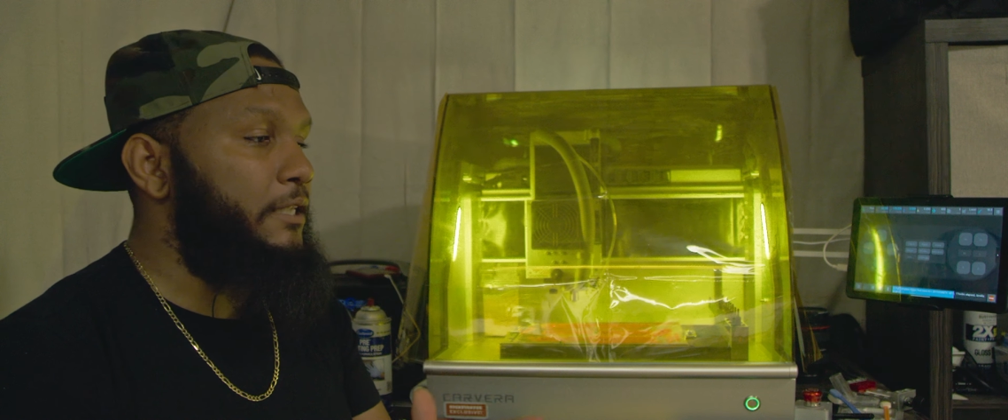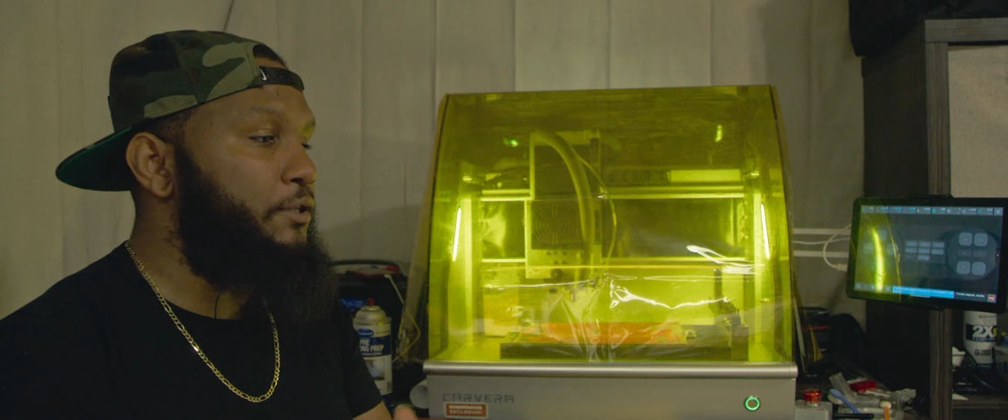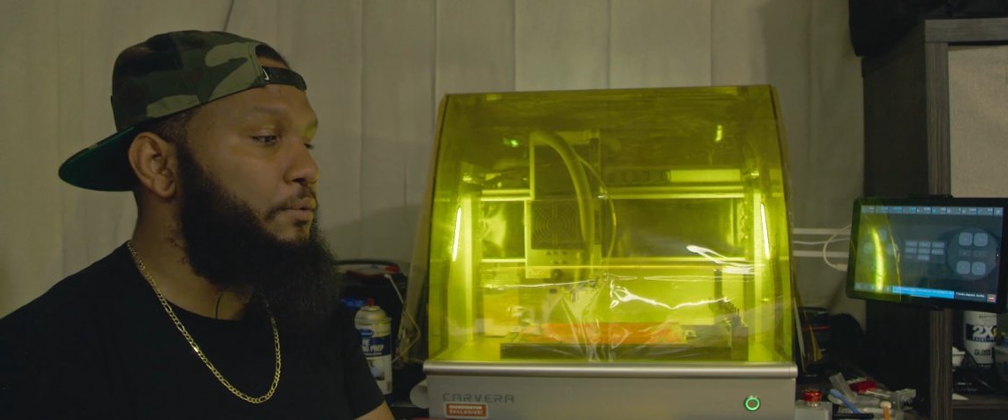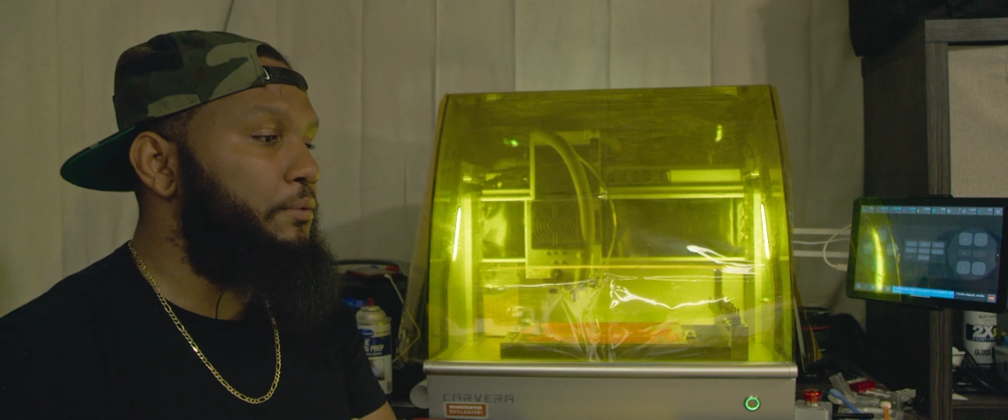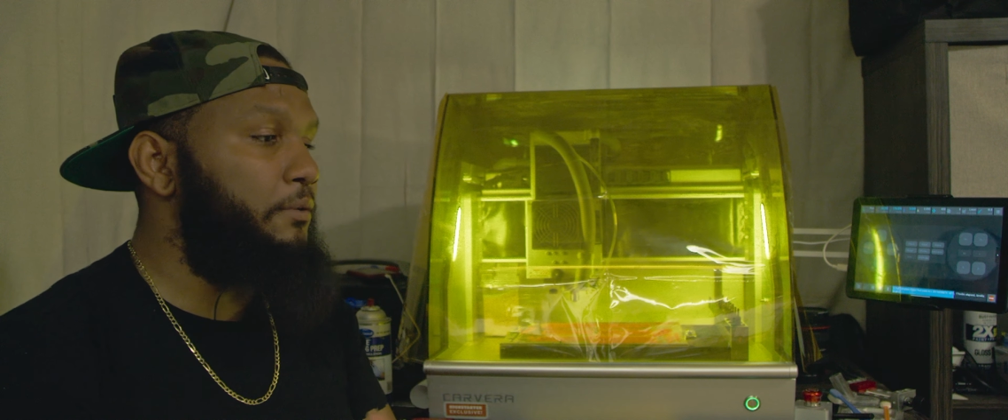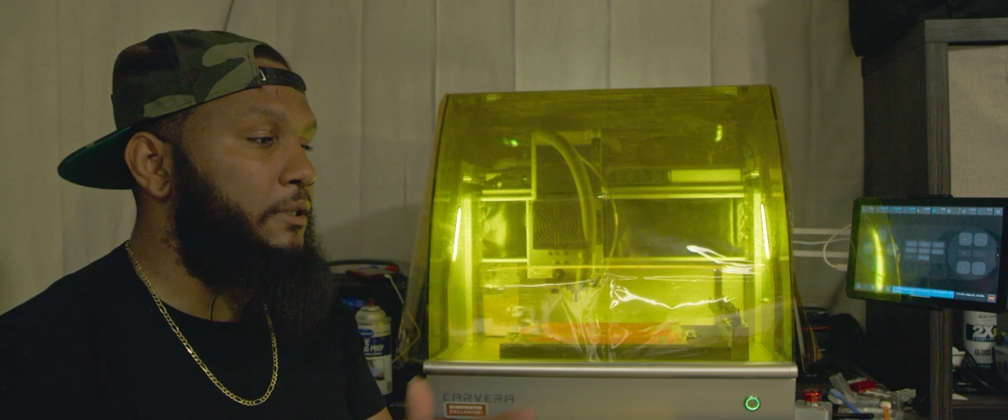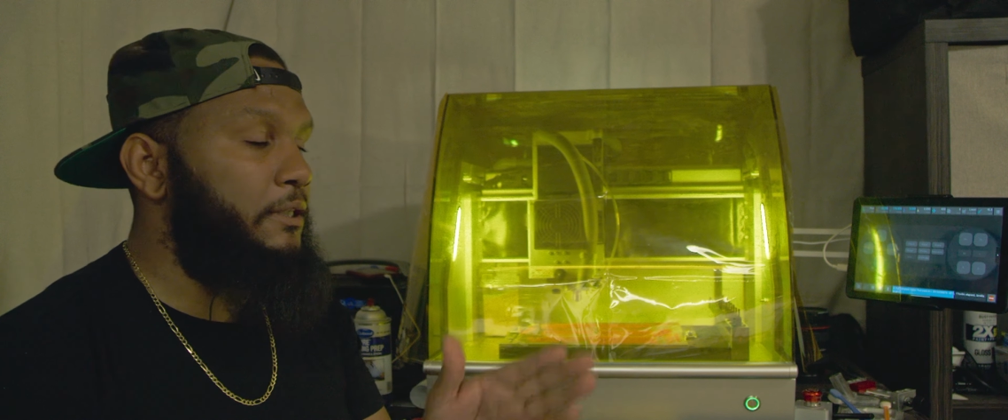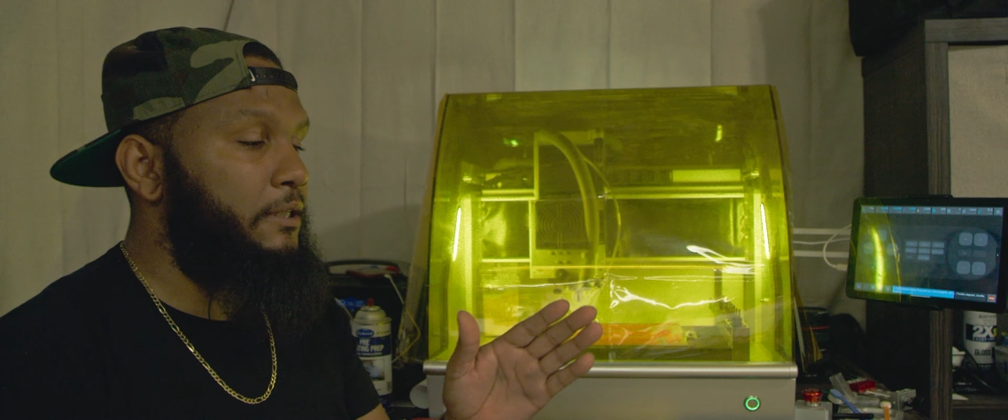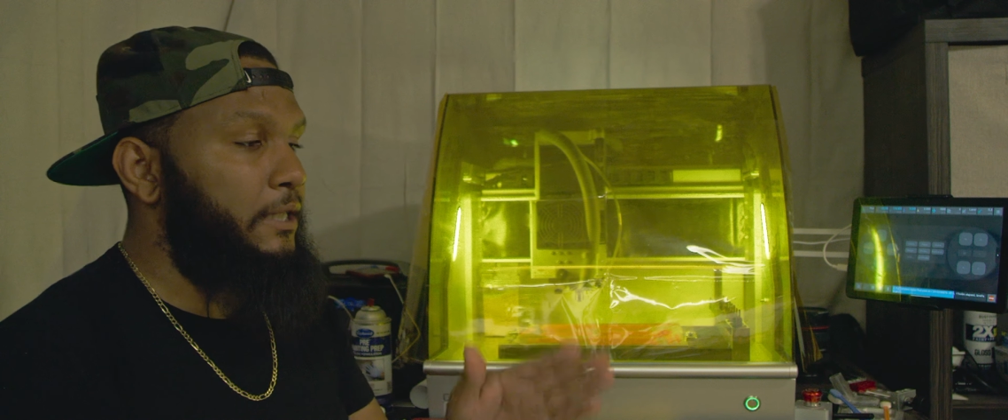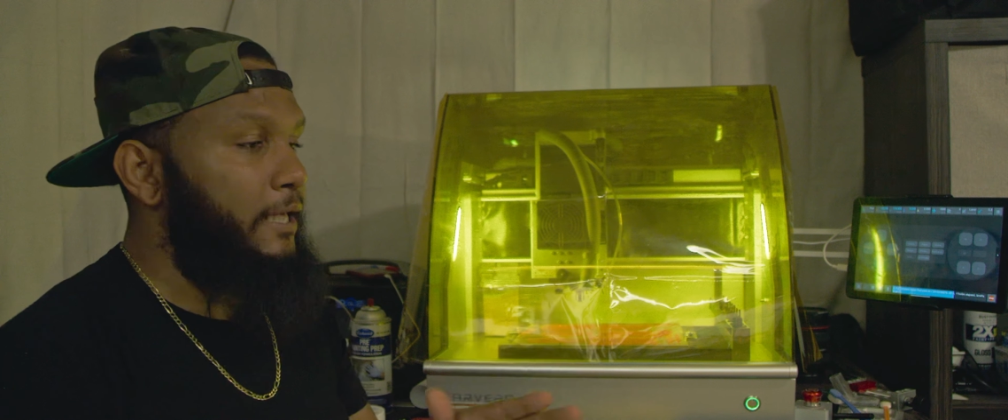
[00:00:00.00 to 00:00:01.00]

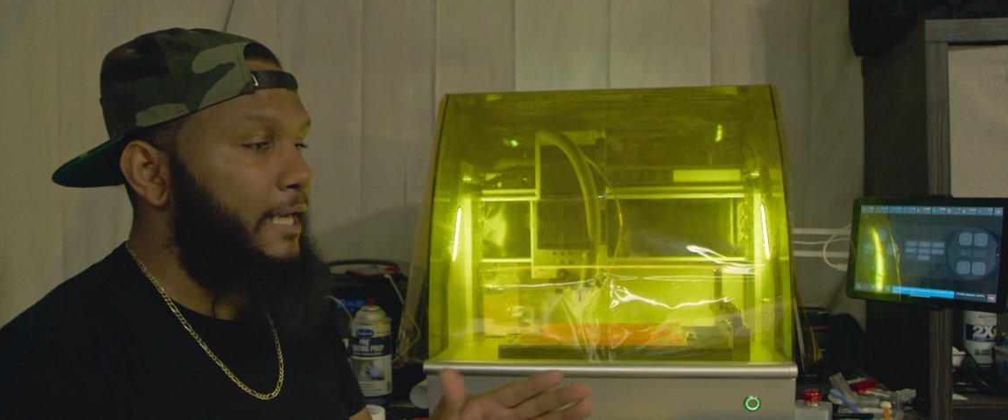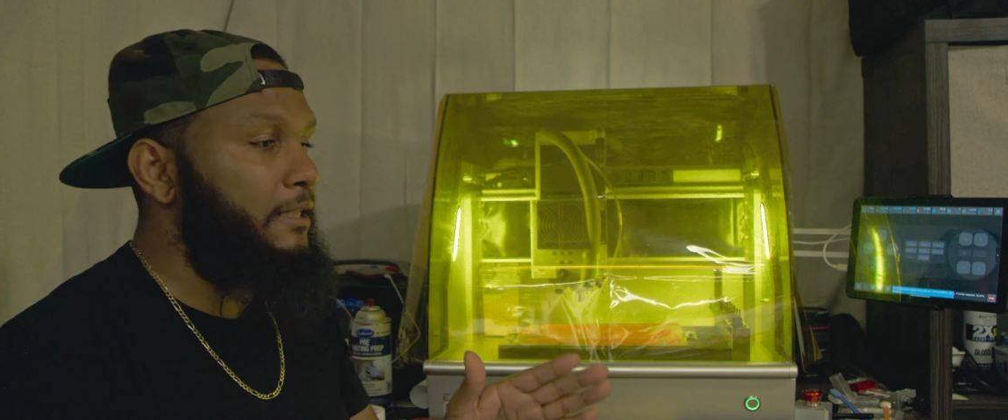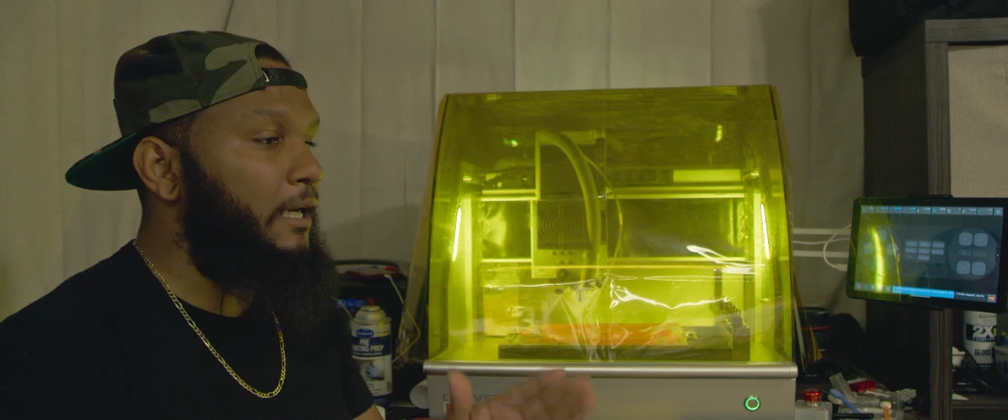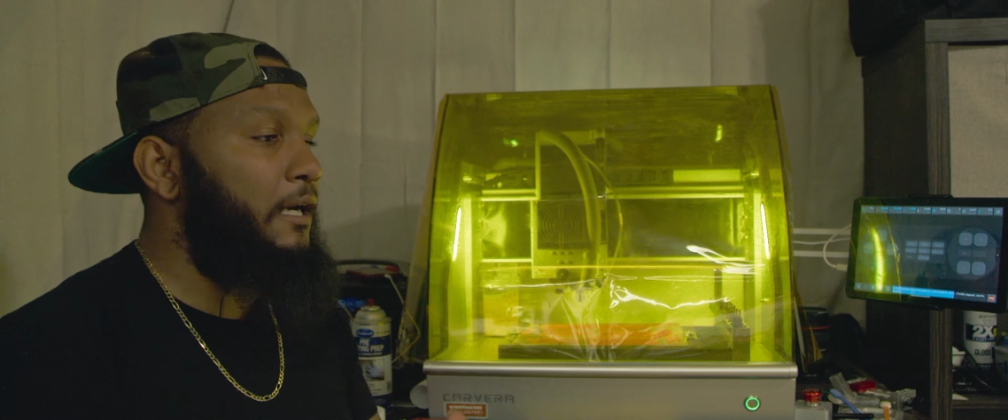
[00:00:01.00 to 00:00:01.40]
the